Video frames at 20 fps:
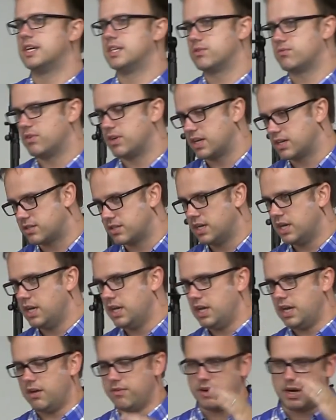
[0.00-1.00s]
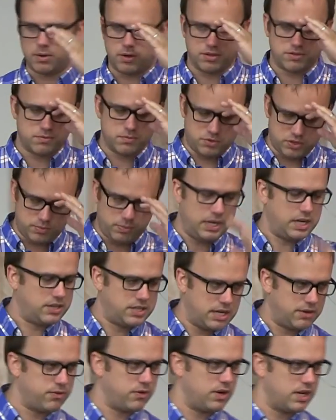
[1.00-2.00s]
these kinds of things, if I were to
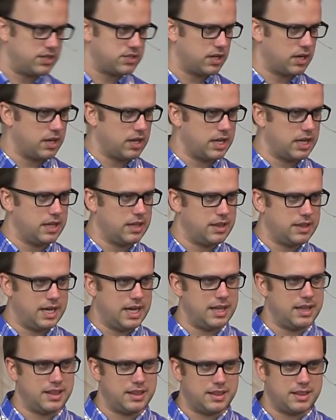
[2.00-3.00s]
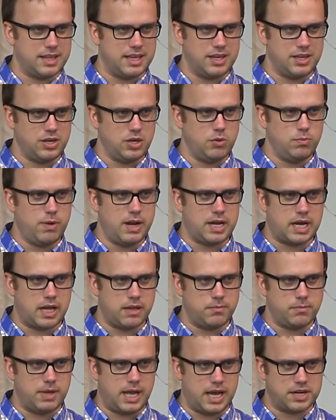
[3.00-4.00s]
speak differently suddenly, that you may
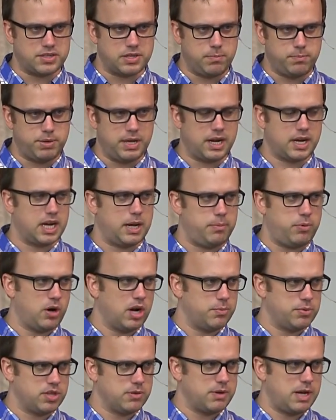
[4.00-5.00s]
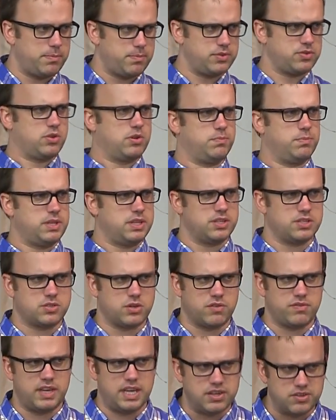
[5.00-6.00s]
not actually pick up on it, but there might be this
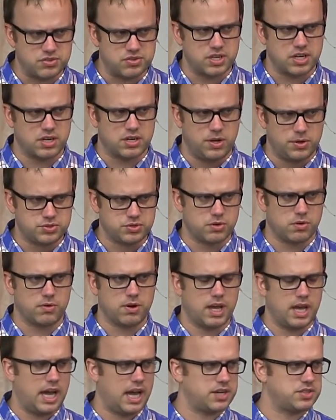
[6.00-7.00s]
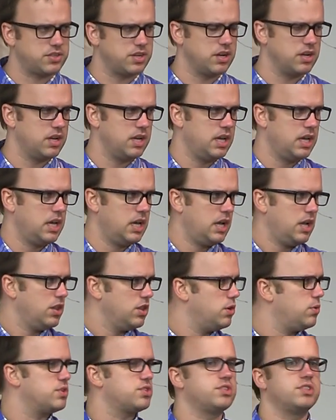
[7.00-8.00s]
sort of interesting cultural reaction.
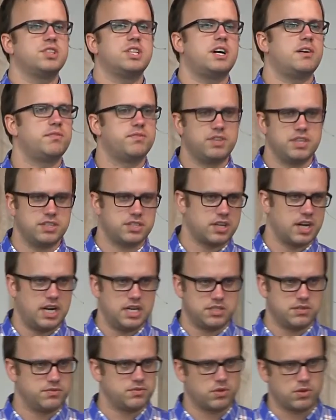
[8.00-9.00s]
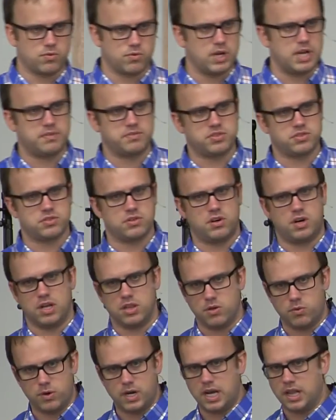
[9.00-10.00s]
Lewis loved these kinds of sort of riffs
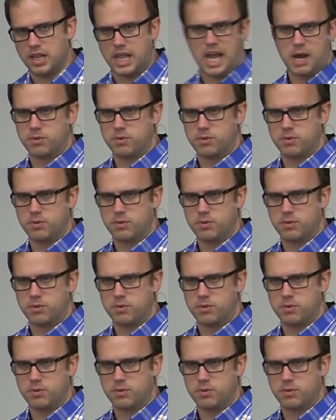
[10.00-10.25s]
on the way